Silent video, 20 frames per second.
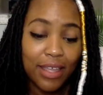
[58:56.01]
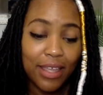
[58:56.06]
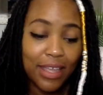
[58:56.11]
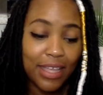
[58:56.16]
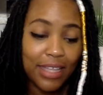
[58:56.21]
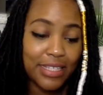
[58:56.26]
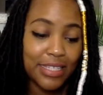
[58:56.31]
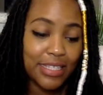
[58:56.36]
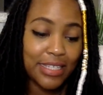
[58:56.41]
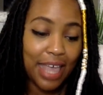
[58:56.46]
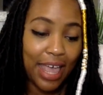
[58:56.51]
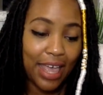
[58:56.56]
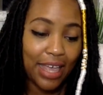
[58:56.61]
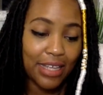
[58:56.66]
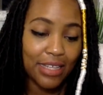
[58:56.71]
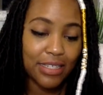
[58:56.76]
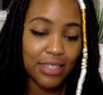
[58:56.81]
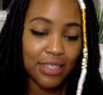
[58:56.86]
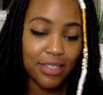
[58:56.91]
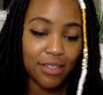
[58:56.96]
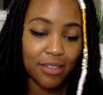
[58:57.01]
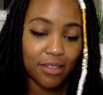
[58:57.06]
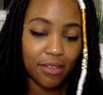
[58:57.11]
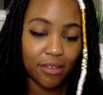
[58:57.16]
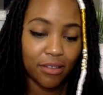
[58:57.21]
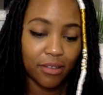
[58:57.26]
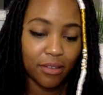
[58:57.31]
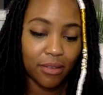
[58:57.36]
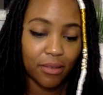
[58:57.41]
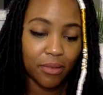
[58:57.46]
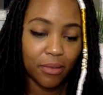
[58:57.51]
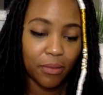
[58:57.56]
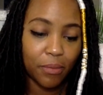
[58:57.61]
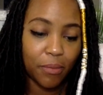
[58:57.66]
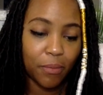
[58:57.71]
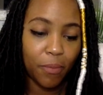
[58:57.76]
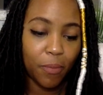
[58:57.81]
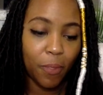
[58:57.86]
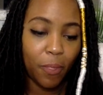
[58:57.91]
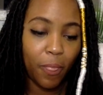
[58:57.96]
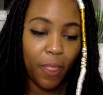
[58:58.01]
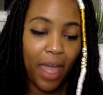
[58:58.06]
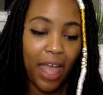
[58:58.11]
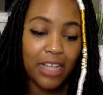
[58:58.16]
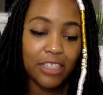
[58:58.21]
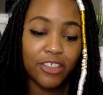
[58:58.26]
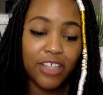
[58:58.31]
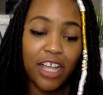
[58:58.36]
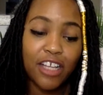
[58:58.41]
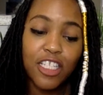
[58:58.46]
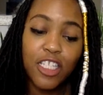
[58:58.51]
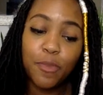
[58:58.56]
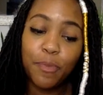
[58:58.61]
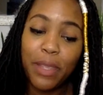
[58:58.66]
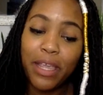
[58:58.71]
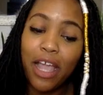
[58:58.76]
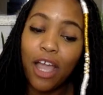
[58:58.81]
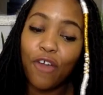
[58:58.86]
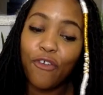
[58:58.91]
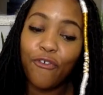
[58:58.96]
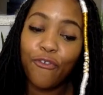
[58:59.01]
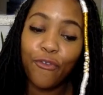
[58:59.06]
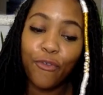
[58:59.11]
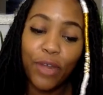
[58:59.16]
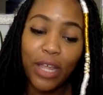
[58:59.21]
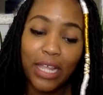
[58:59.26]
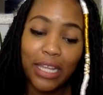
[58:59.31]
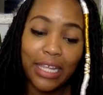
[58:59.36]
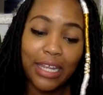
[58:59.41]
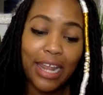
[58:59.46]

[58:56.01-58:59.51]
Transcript: It says, I shall speak out freely,